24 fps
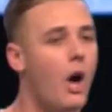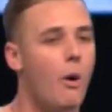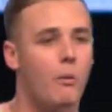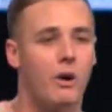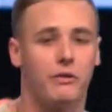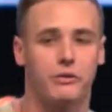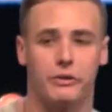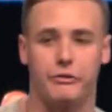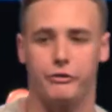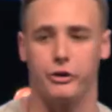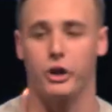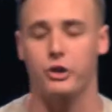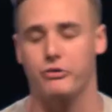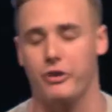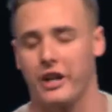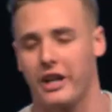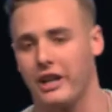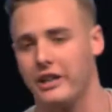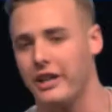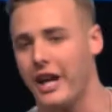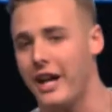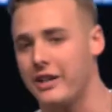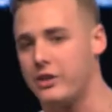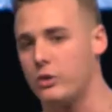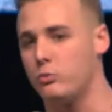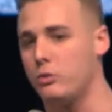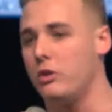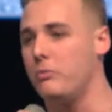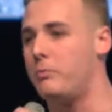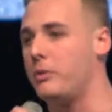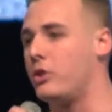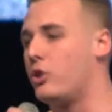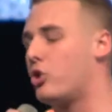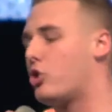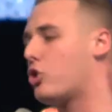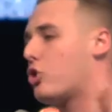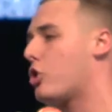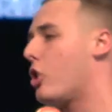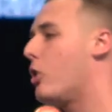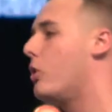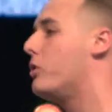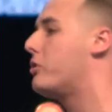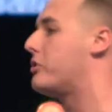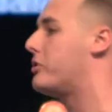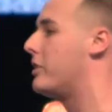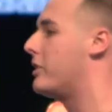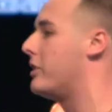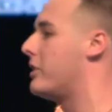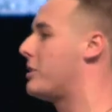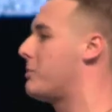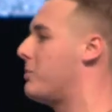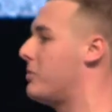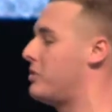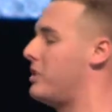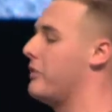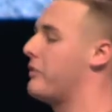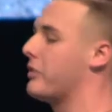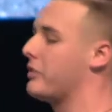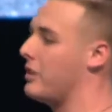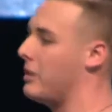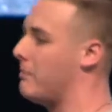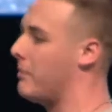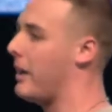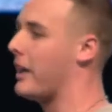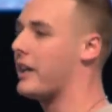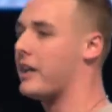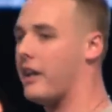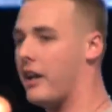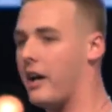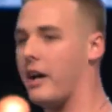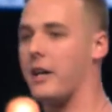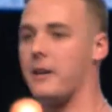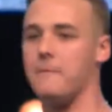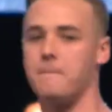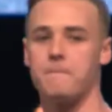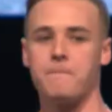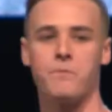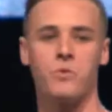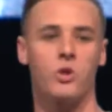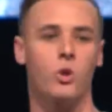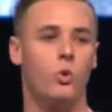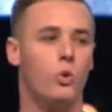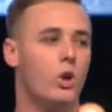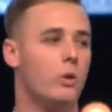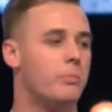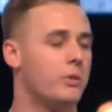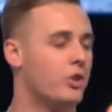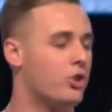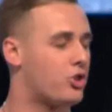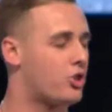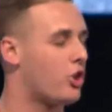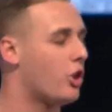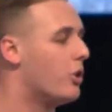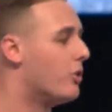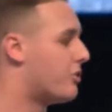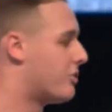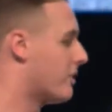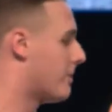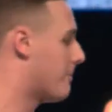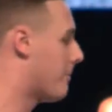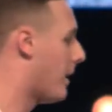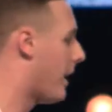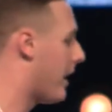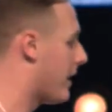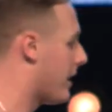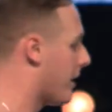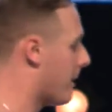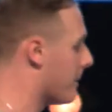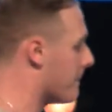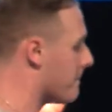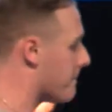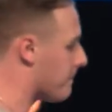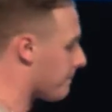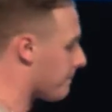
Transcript: we have to first recognize that we've been chosen specifically by God. We've been chosen by him.